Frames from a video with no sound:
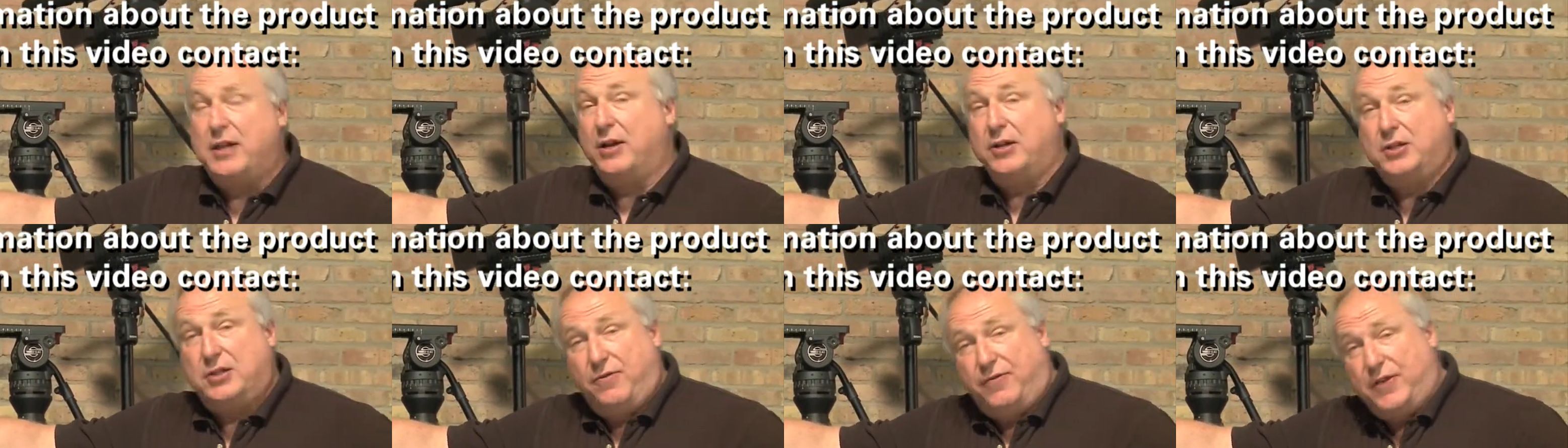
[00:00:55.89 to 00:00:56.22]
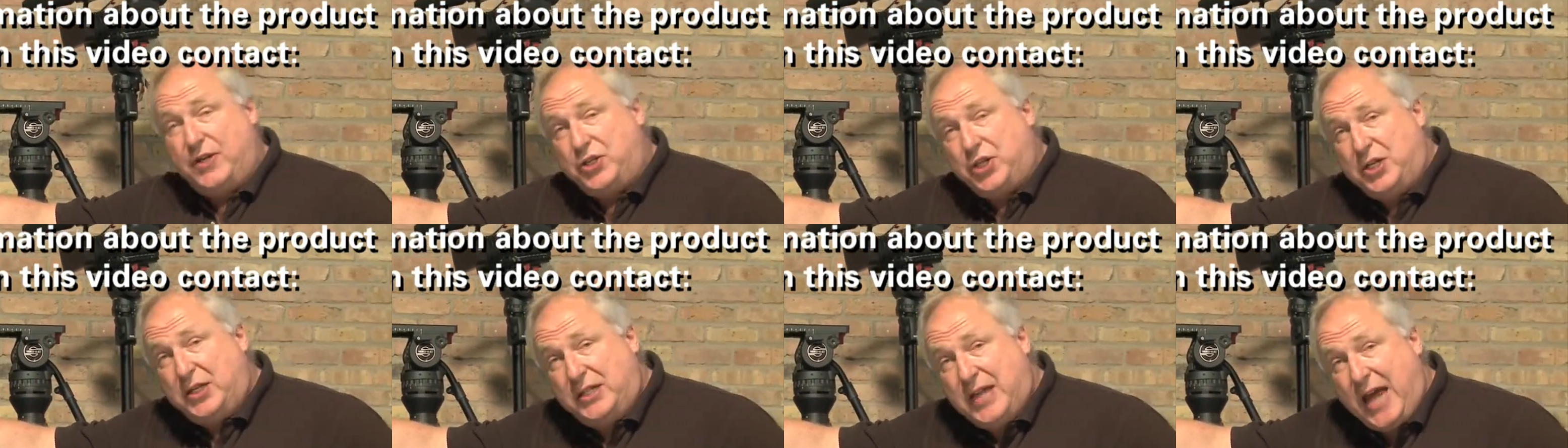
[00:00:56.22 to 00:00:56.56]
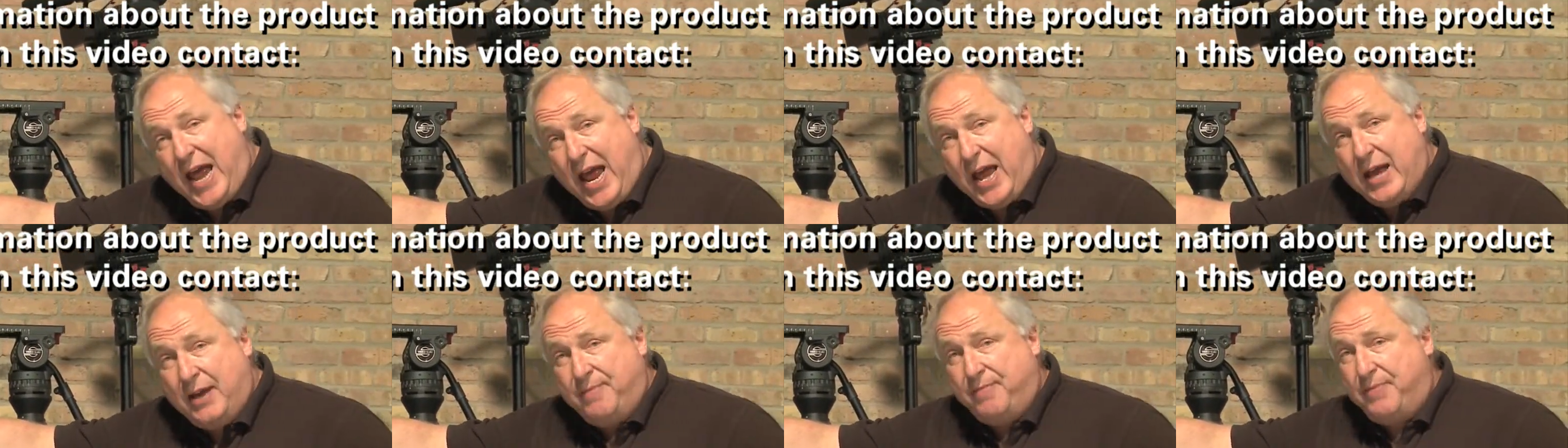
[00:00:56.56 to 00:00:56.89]
there's a Vision
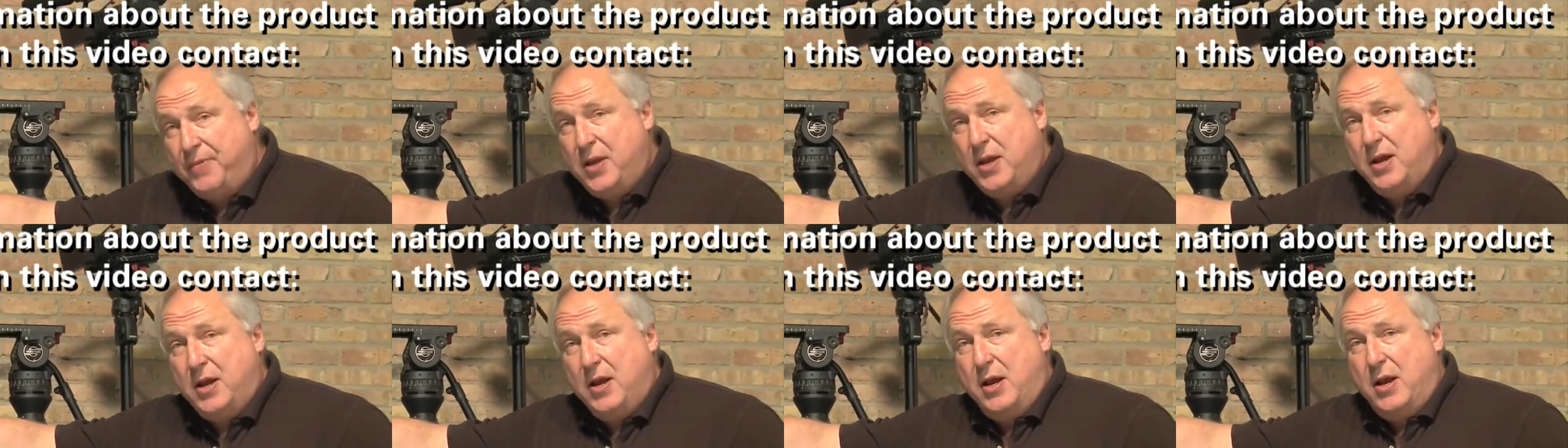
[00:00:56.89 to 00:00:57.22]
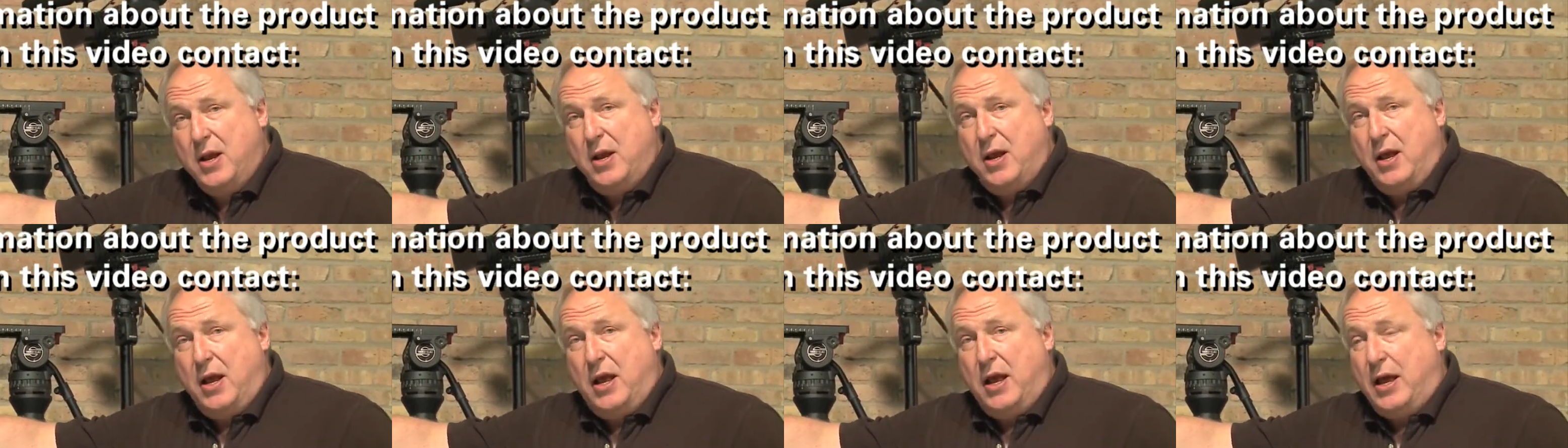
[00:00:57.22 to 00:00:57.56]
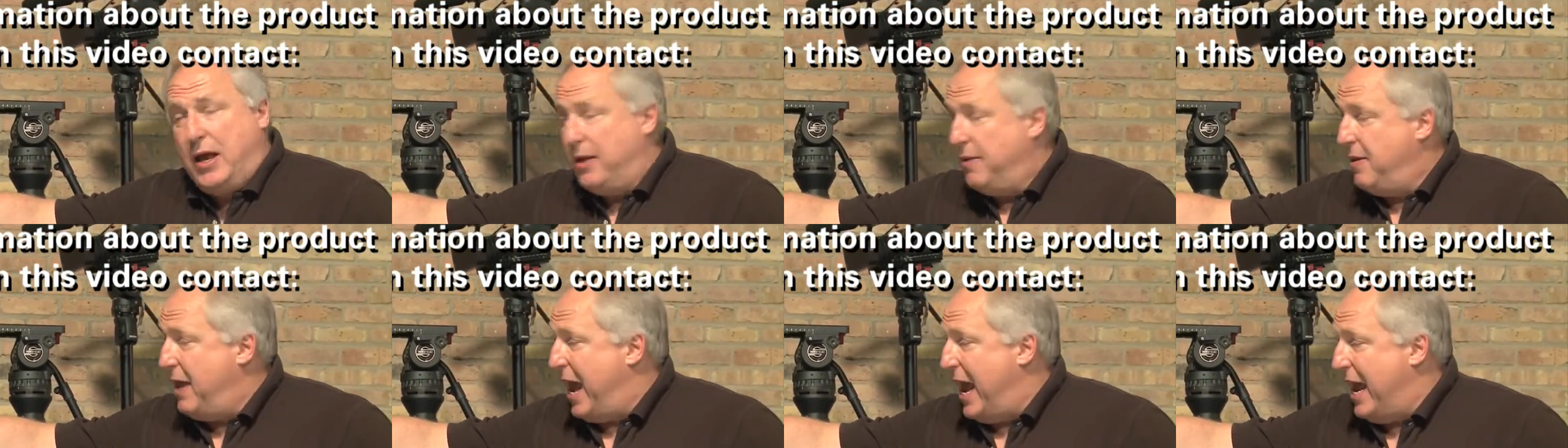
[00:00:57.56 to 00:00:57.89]
10
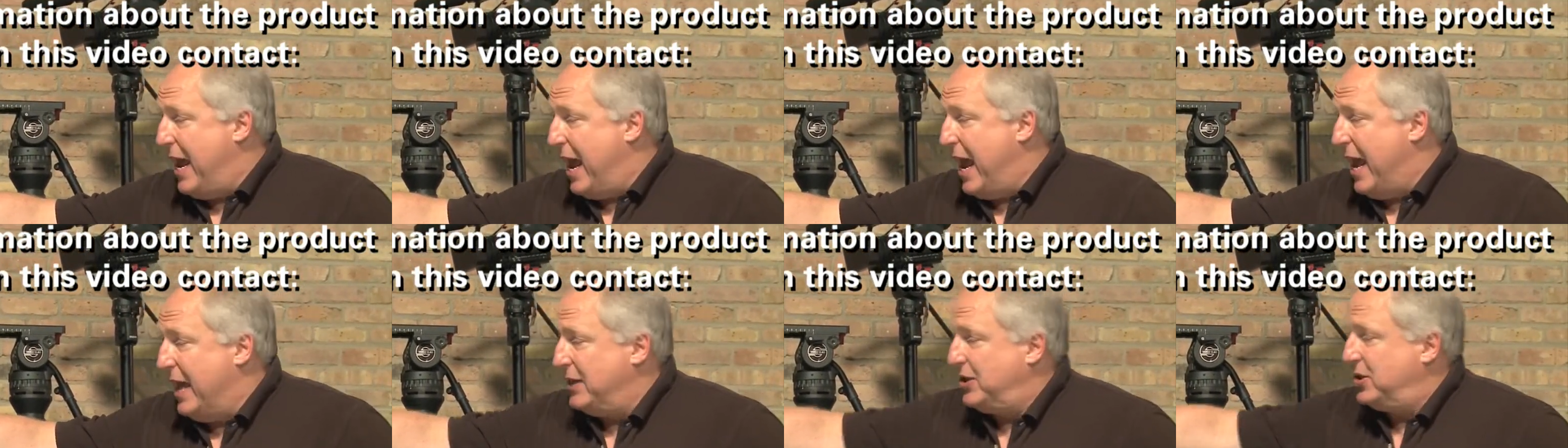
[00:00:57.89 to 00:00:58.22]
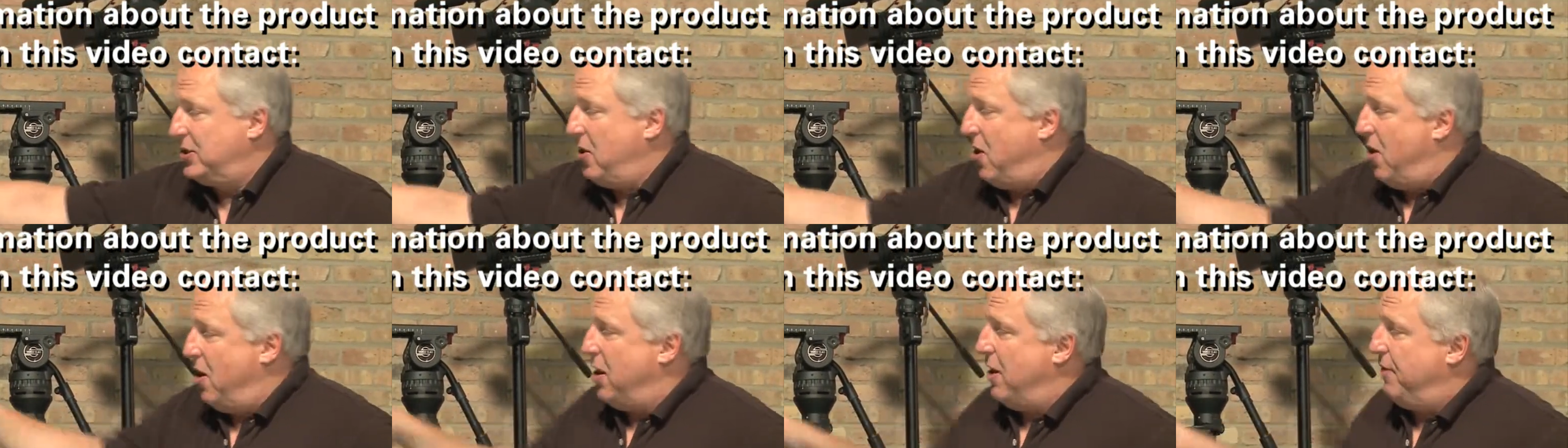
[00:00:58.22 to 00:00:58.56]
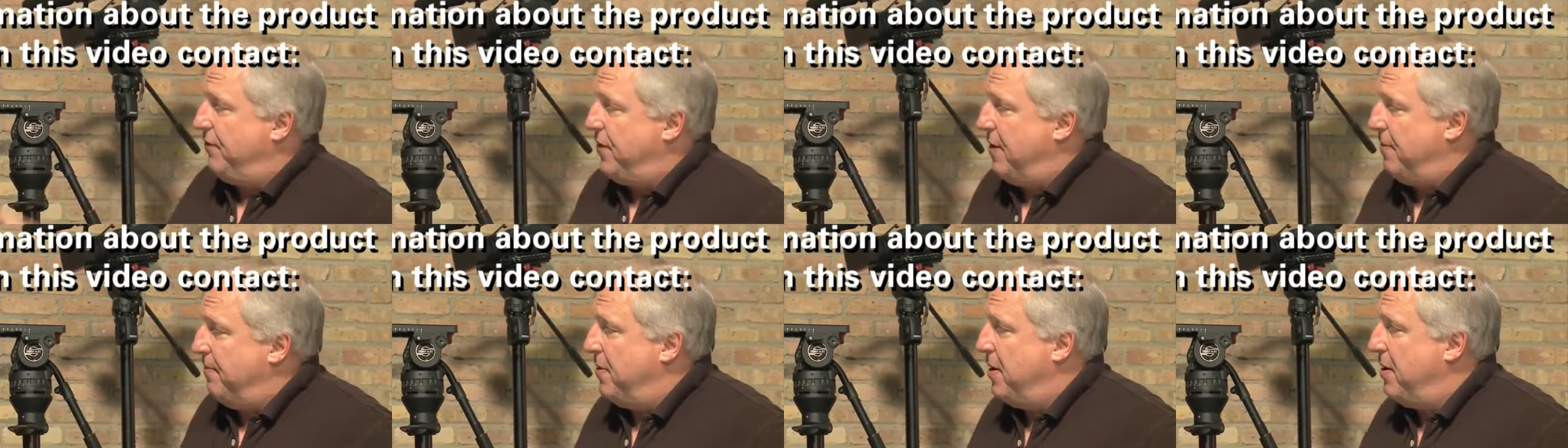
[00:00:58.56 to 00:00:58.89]
AS, all
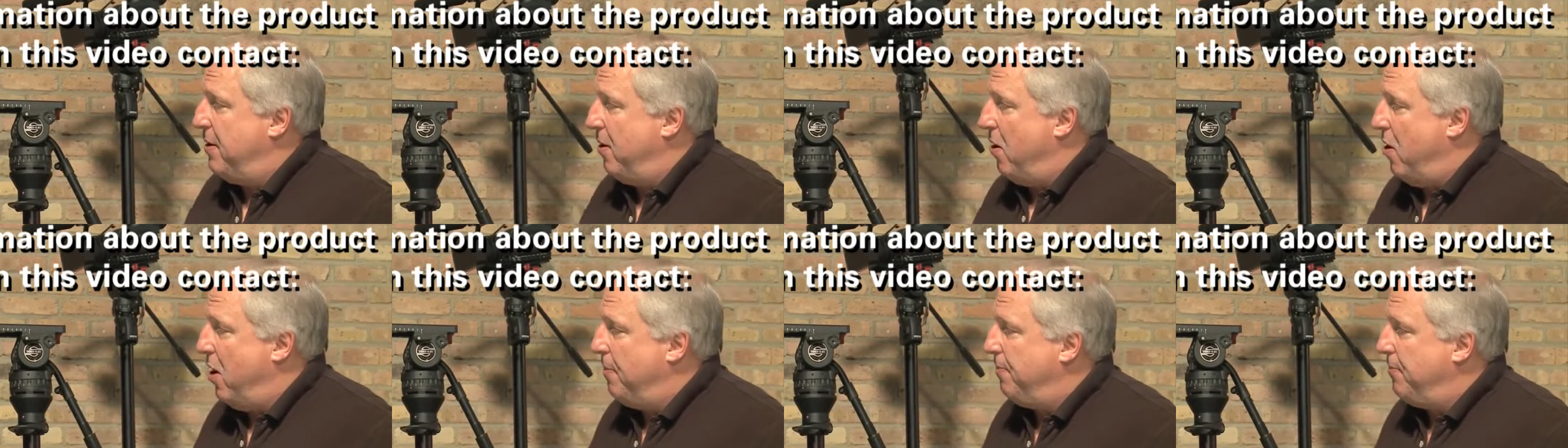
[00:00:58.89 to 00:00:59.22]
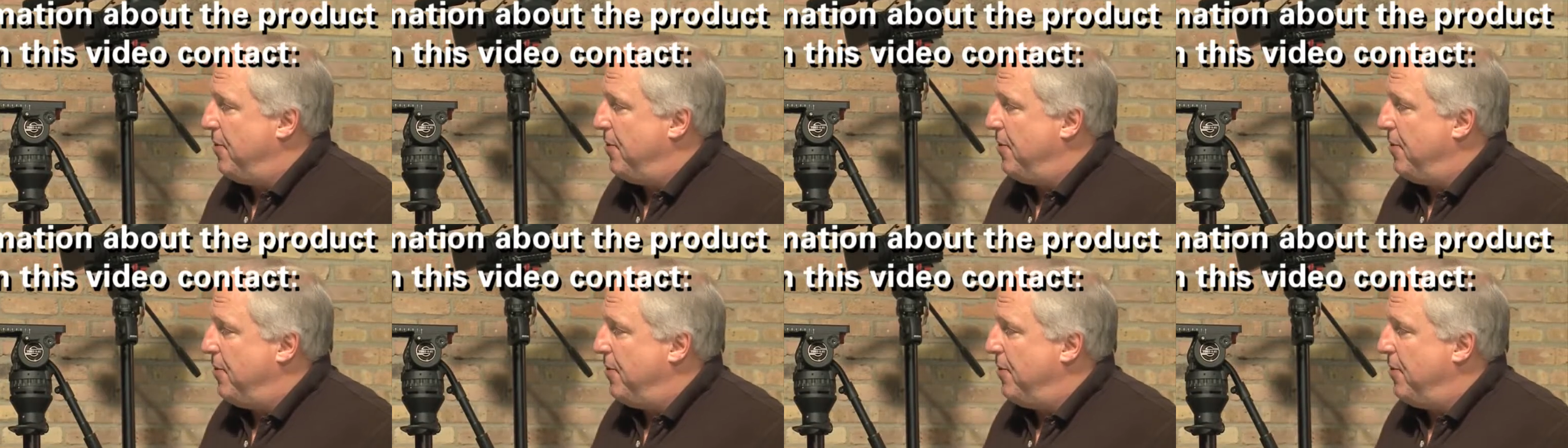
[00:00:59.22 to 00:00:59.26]
of them. All